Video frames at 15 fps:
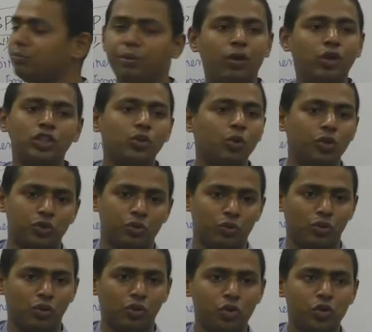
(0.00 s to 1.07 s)
because source
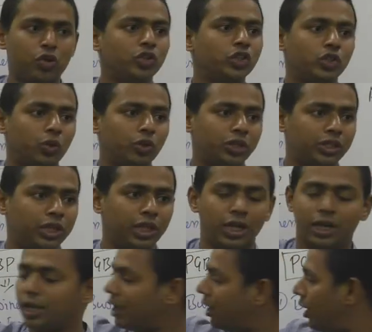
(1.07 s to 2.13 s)
rule source is in
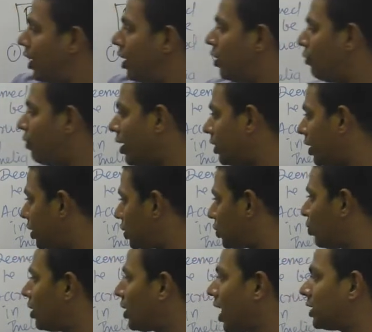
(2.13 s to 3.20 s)
india why these
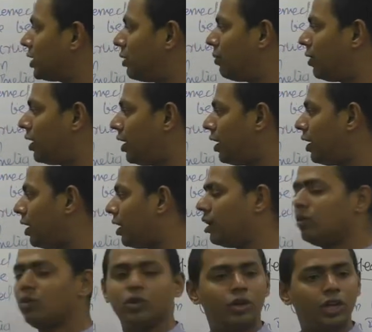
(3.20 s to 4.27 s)
two are taxable in india
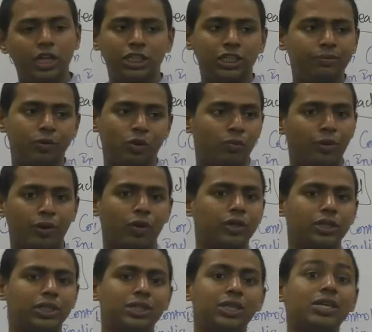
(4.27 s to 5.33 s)
receipt rule
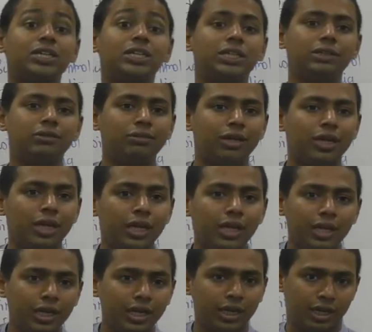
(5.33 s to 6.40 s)
because it is received
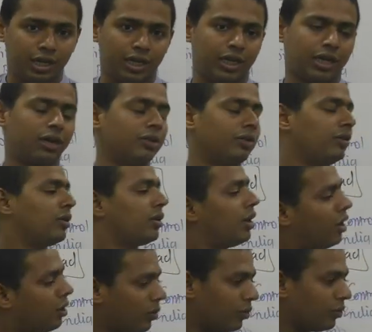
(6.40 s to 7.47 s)
in India.
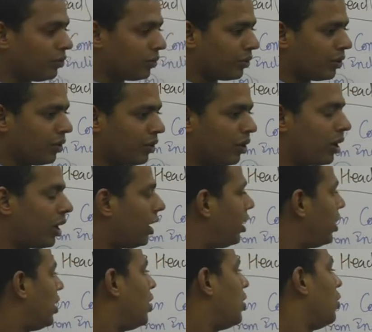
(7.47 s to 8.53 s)
Hello? Alright?
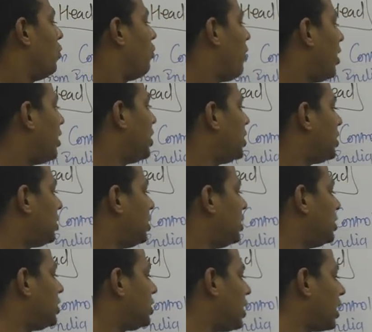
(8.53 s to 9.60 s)
Why this
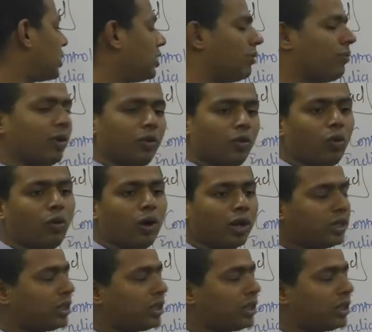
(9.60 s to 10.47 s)
this is taxable OR?